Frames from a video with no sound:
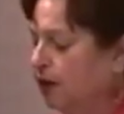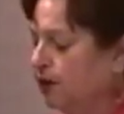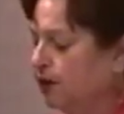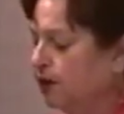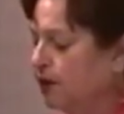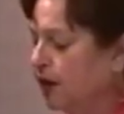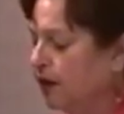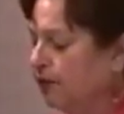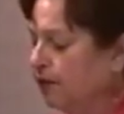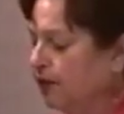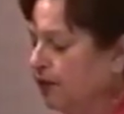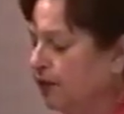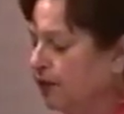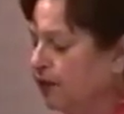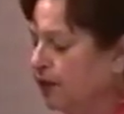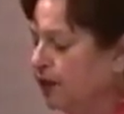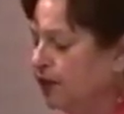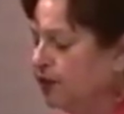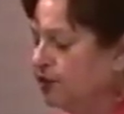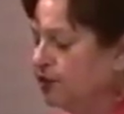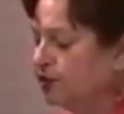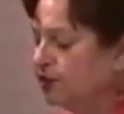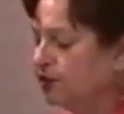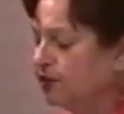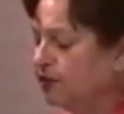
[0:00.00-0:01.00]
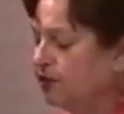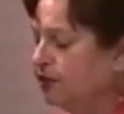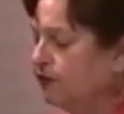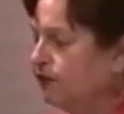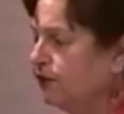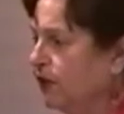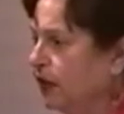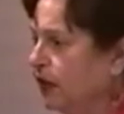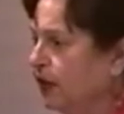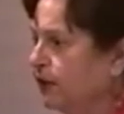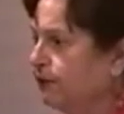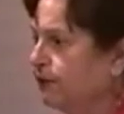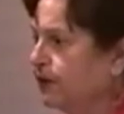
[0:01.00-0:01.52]
Dominant nations
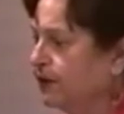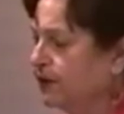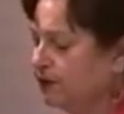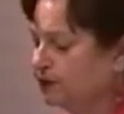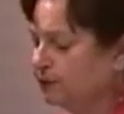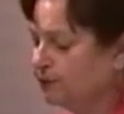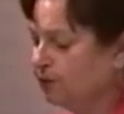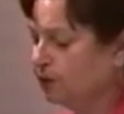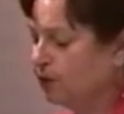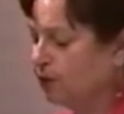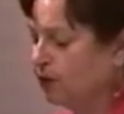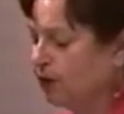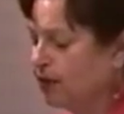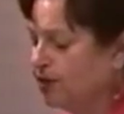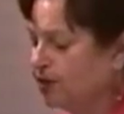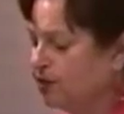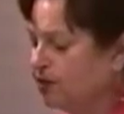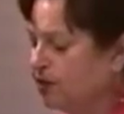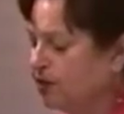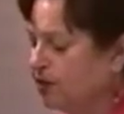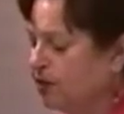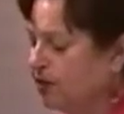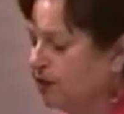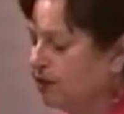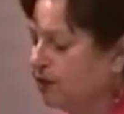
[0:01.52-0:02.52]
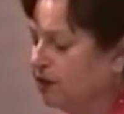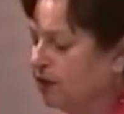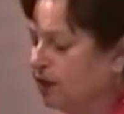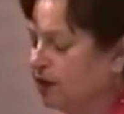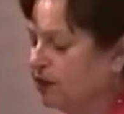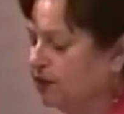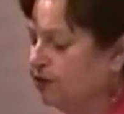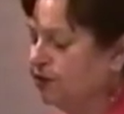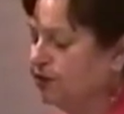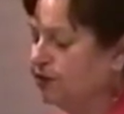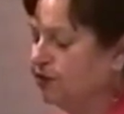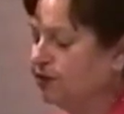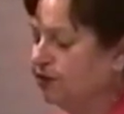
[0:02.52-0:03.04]
developed exploration
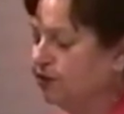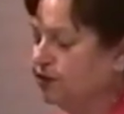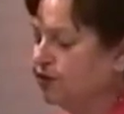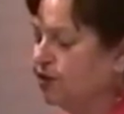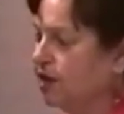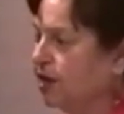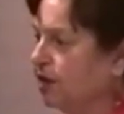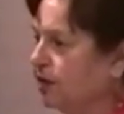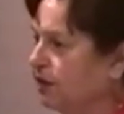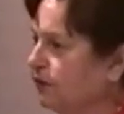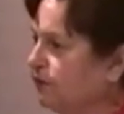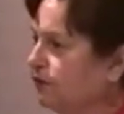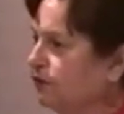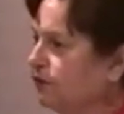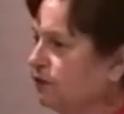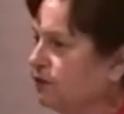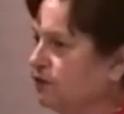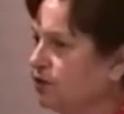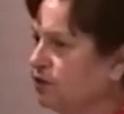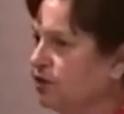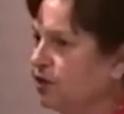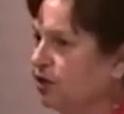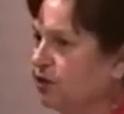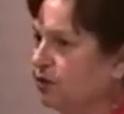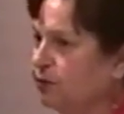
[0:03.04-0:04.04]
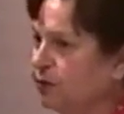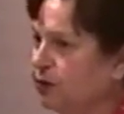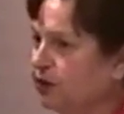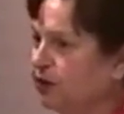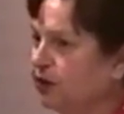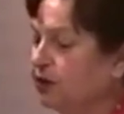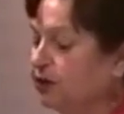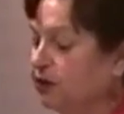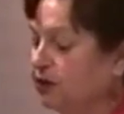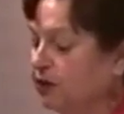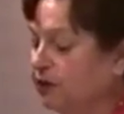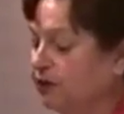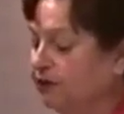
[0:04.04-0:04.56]
technology to jockey for
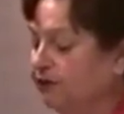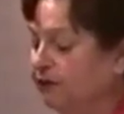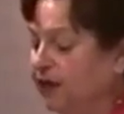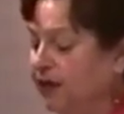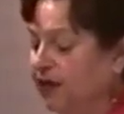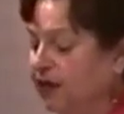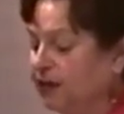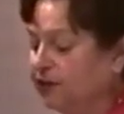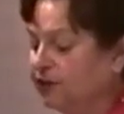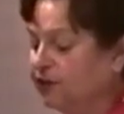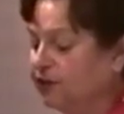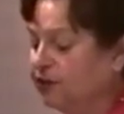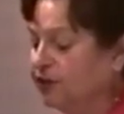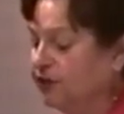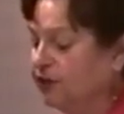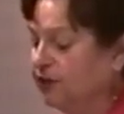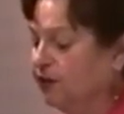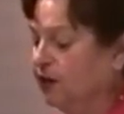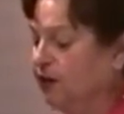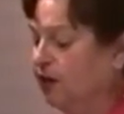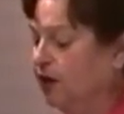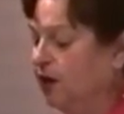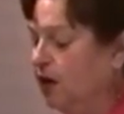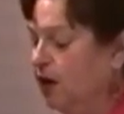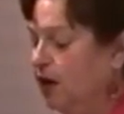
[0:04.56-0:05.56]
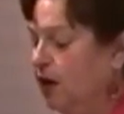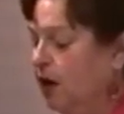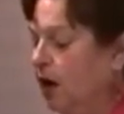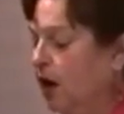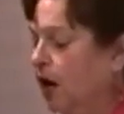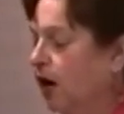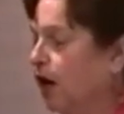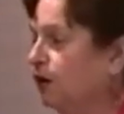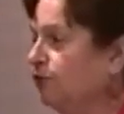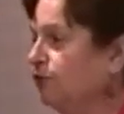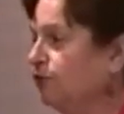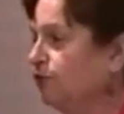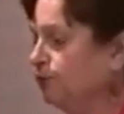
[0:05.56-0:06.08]
geopolitical advantage.
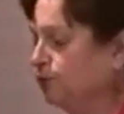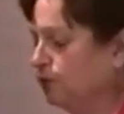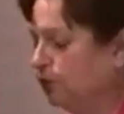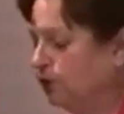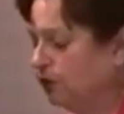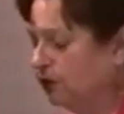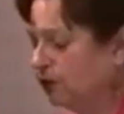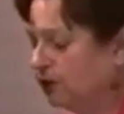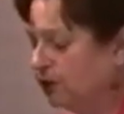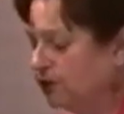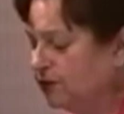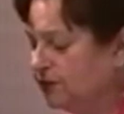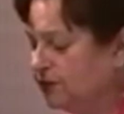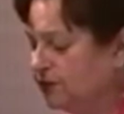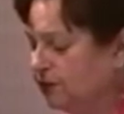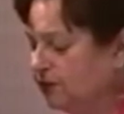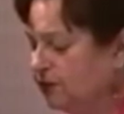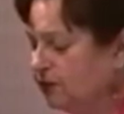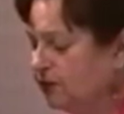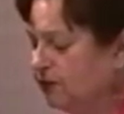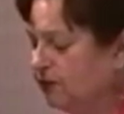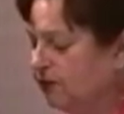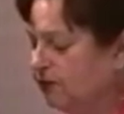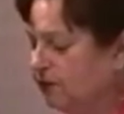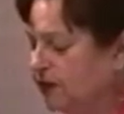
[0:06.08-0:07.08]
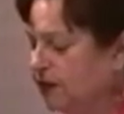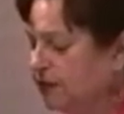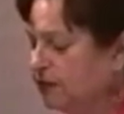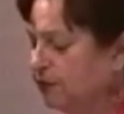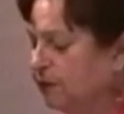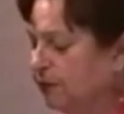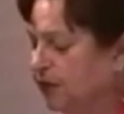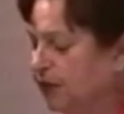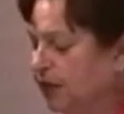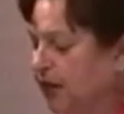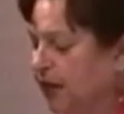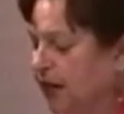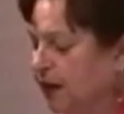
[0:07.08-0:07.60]
Entrepreneurs used
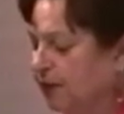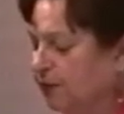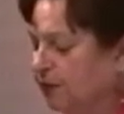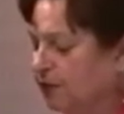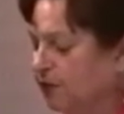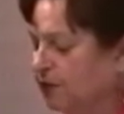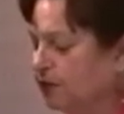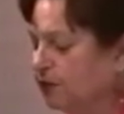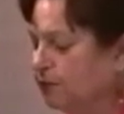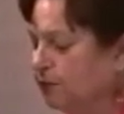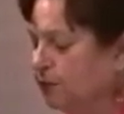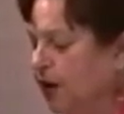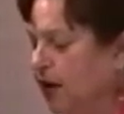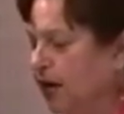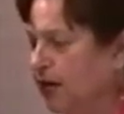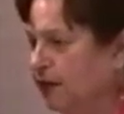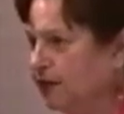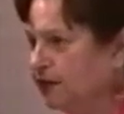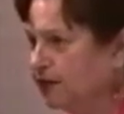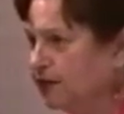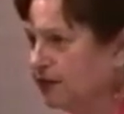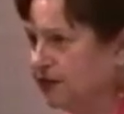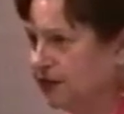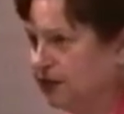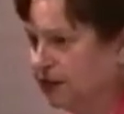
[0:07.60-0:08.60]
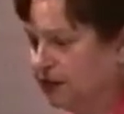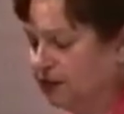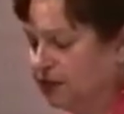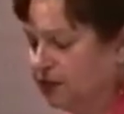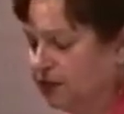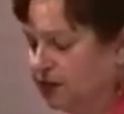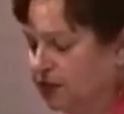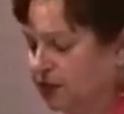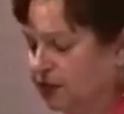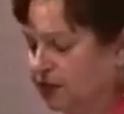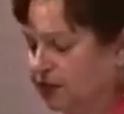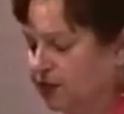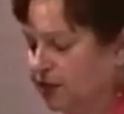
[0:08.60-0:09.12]
investment capital to buy this
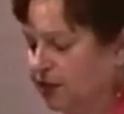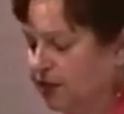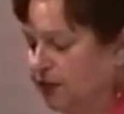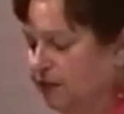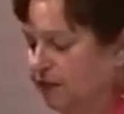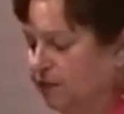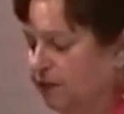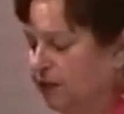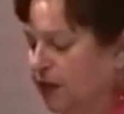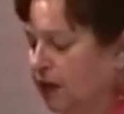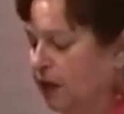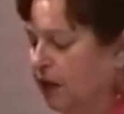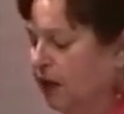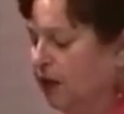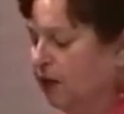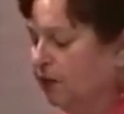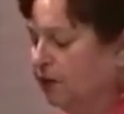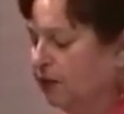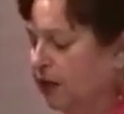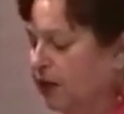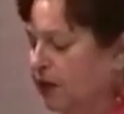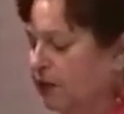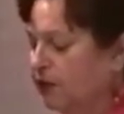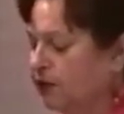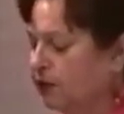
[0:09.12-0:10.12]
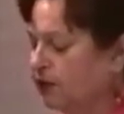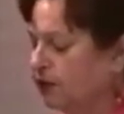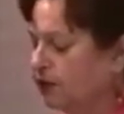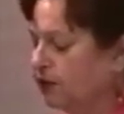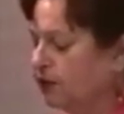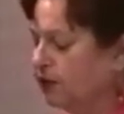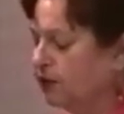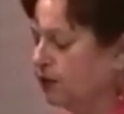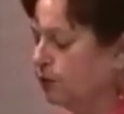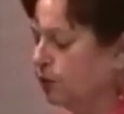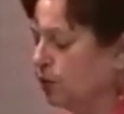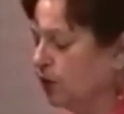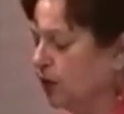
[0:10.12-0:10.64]
technology, then used
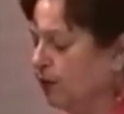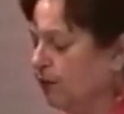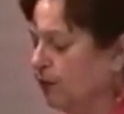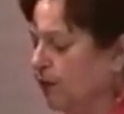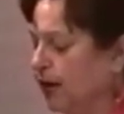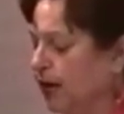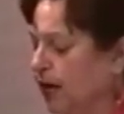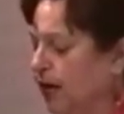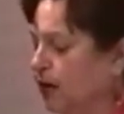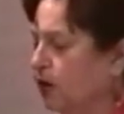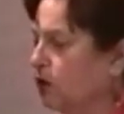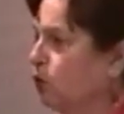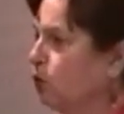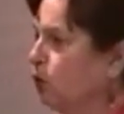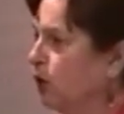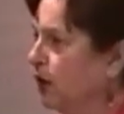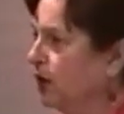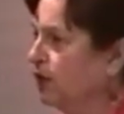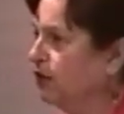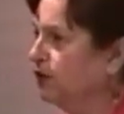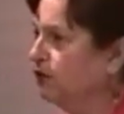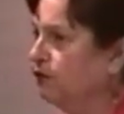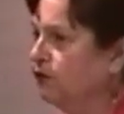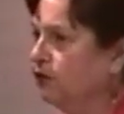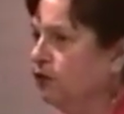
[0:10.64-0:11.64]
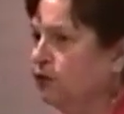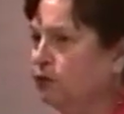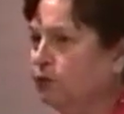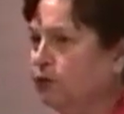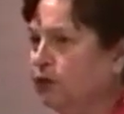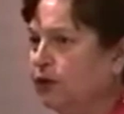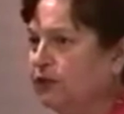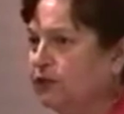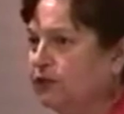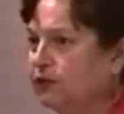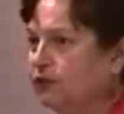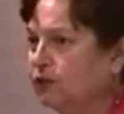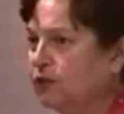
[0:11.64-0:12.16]
it to bring back a wealth of new
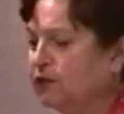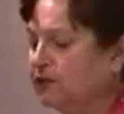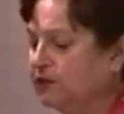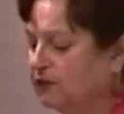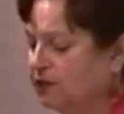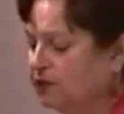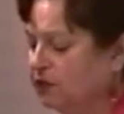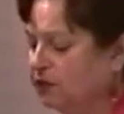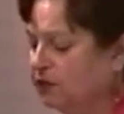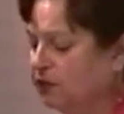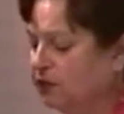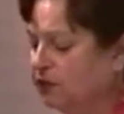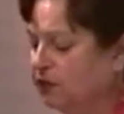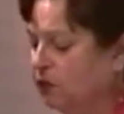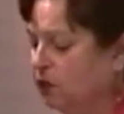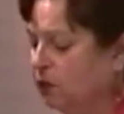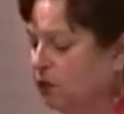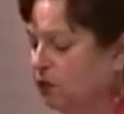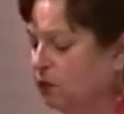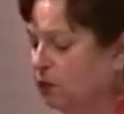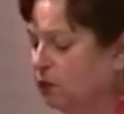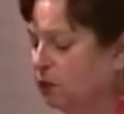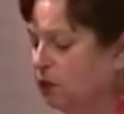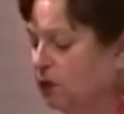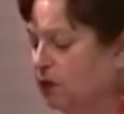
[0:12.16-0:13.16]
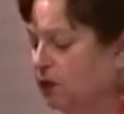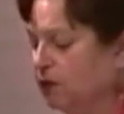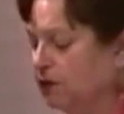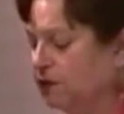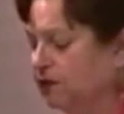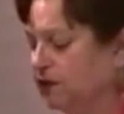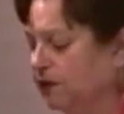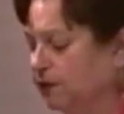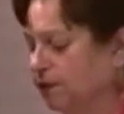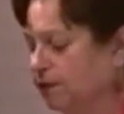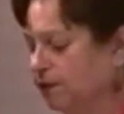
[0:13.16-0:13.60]
resources to the old world.